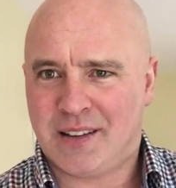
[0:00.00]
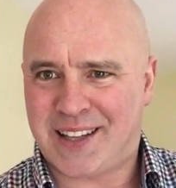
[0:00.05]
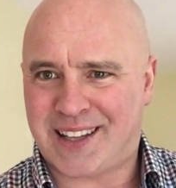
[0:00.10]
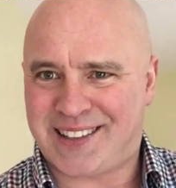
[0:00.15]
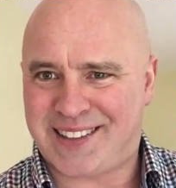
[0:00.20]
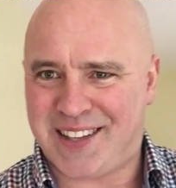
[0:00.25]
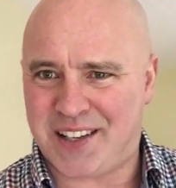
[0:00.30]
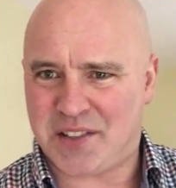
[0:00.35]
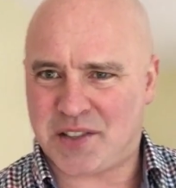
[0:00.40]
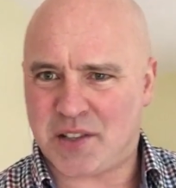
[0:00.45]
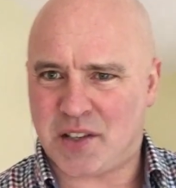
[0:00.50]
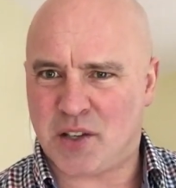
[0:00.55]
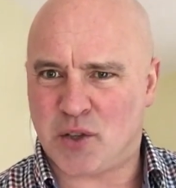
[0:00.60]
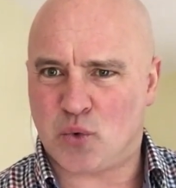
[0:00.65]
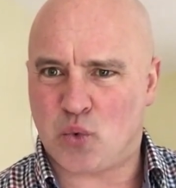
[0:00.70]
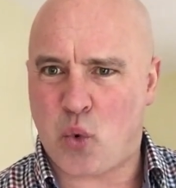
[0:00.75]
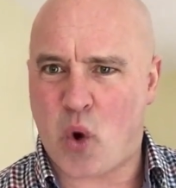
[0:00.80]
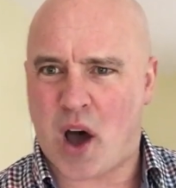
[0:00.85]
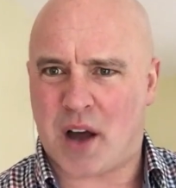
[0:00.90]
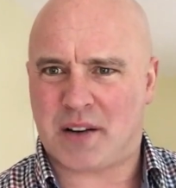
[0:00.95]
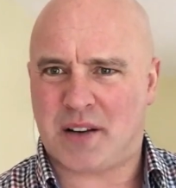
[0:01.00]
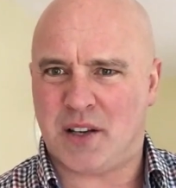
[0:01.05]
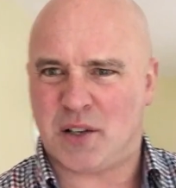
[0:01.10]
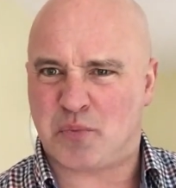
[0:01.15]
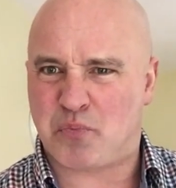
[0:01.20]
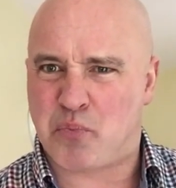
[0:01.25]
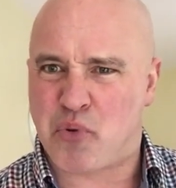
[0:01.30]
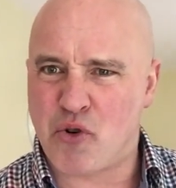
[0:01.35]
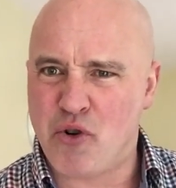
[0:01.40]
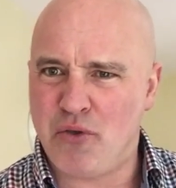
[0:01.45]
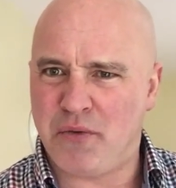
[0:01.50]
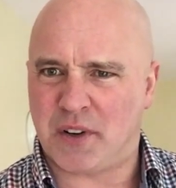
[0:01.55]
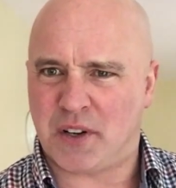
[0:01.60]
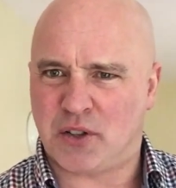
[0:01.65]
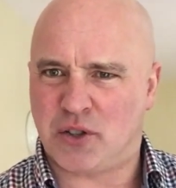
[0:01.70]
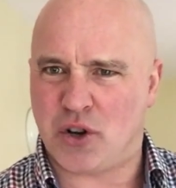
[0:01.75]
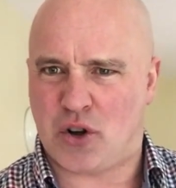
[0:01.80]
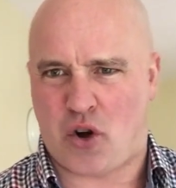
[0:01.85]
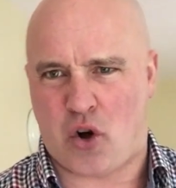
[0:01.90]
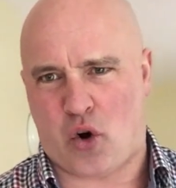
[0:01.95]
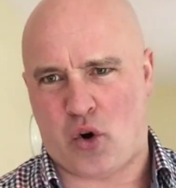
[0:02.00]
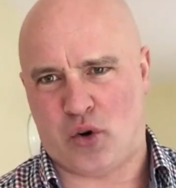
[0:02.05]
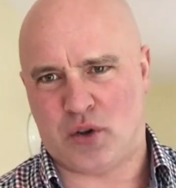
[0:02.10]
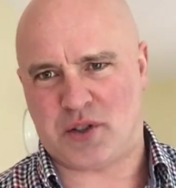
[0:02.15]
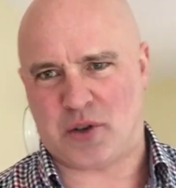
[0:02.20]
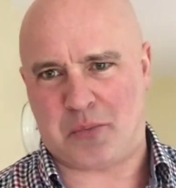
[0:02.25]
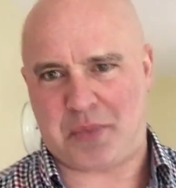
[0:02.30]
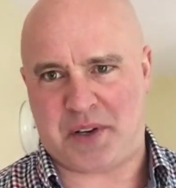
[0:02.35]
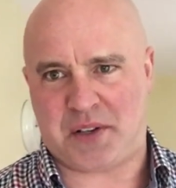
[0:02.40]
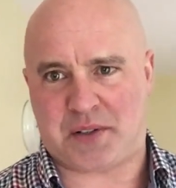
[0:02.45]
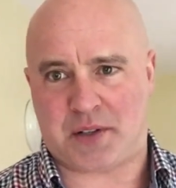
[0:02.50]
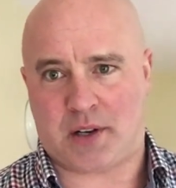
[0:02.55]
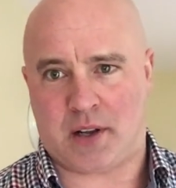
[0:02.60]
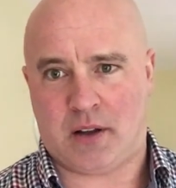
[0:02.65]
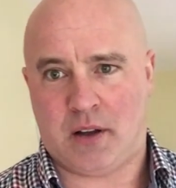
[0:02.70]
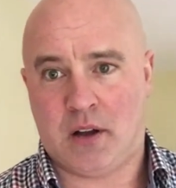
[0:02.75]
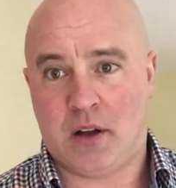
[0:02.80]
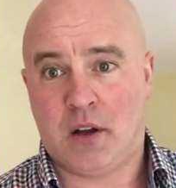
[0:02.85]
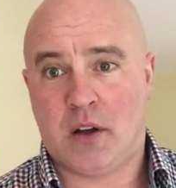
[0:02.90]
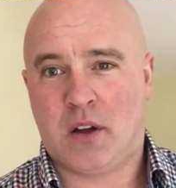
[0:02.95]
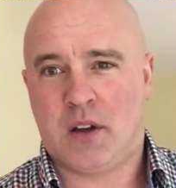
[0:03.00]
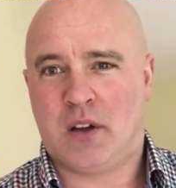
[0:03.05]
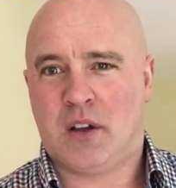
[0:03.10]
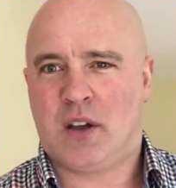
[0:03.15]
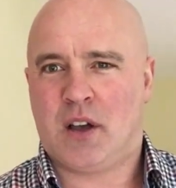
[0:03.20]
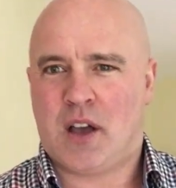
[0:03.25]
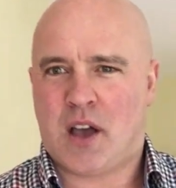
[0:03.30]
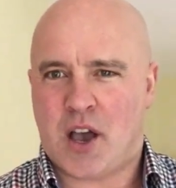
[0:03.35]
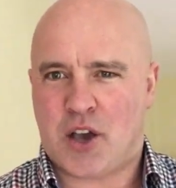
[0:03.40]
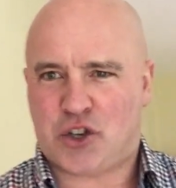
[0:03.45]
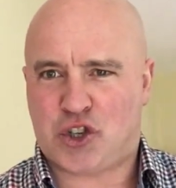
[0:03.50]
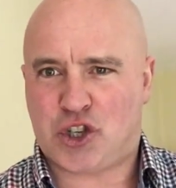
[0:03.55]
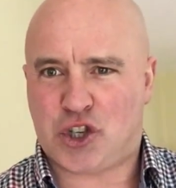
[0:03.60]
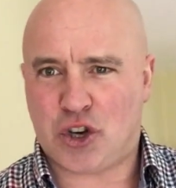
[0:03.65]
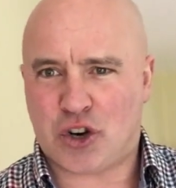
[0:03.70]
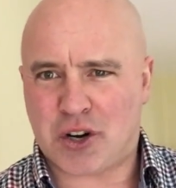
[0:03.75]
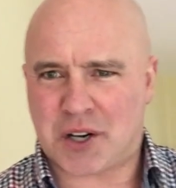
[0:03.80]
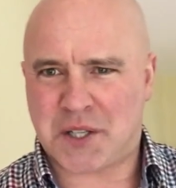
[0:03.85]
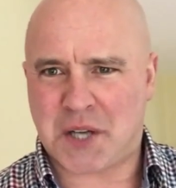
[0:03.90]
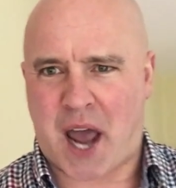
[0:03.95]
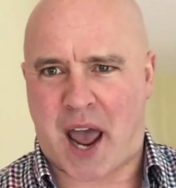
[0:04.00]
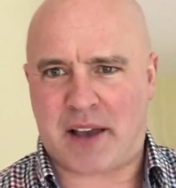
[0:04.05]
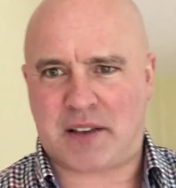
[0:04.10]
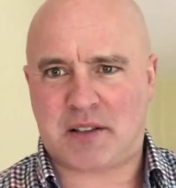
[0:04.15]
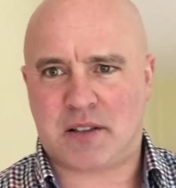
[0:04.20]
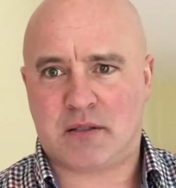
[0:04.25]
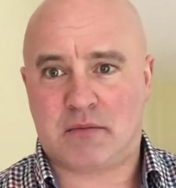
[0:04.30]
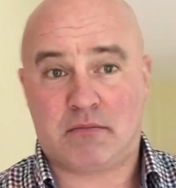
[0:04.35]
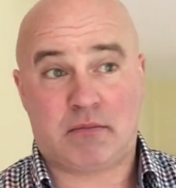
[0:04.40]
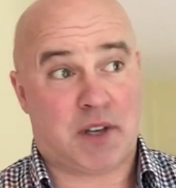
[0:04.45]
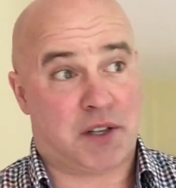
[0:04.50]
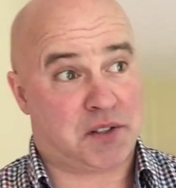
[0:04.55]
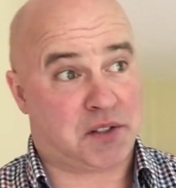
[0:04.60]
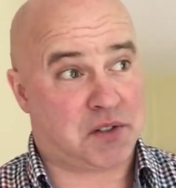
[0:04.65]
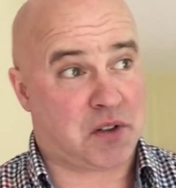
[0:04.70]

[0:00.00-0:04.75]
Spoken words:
that this is what is proven to cause obesity. A sugar tax, it